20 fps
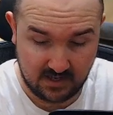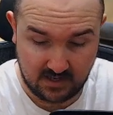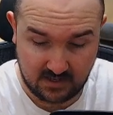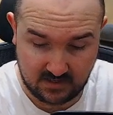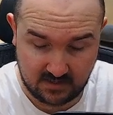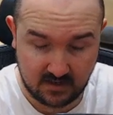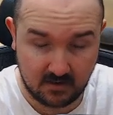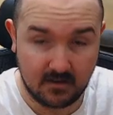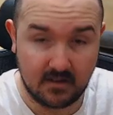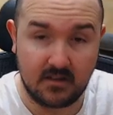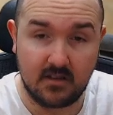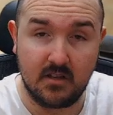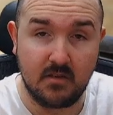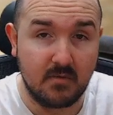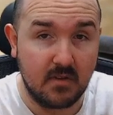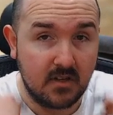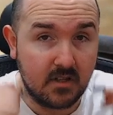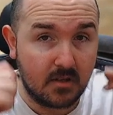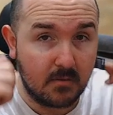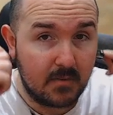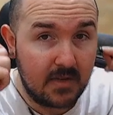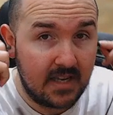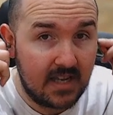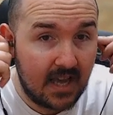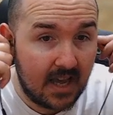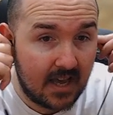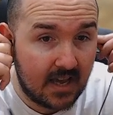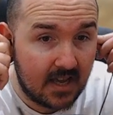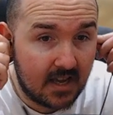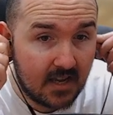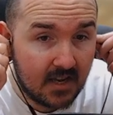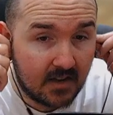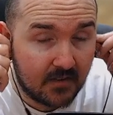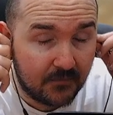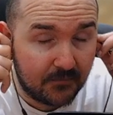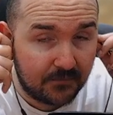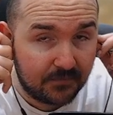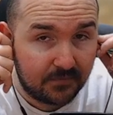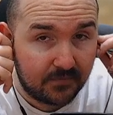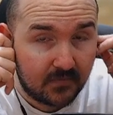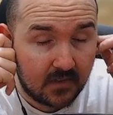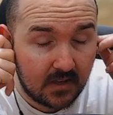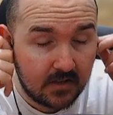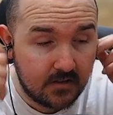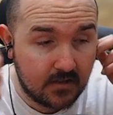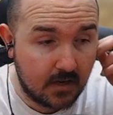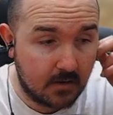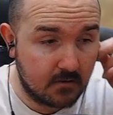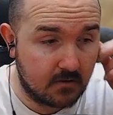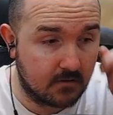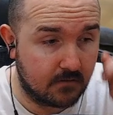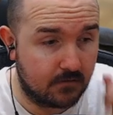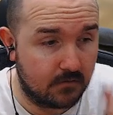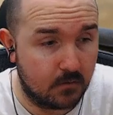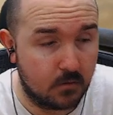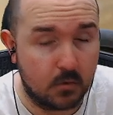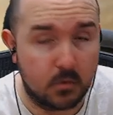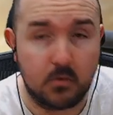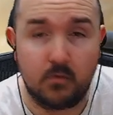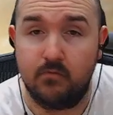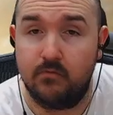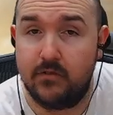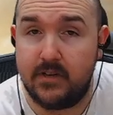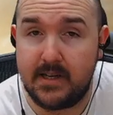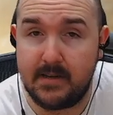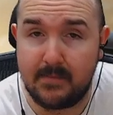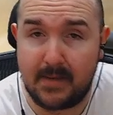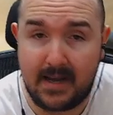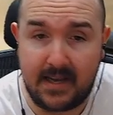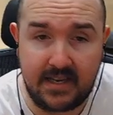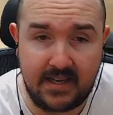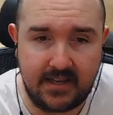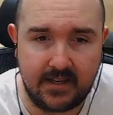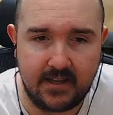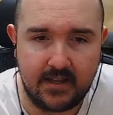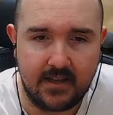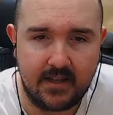So this is meant to be a Delta Force remake.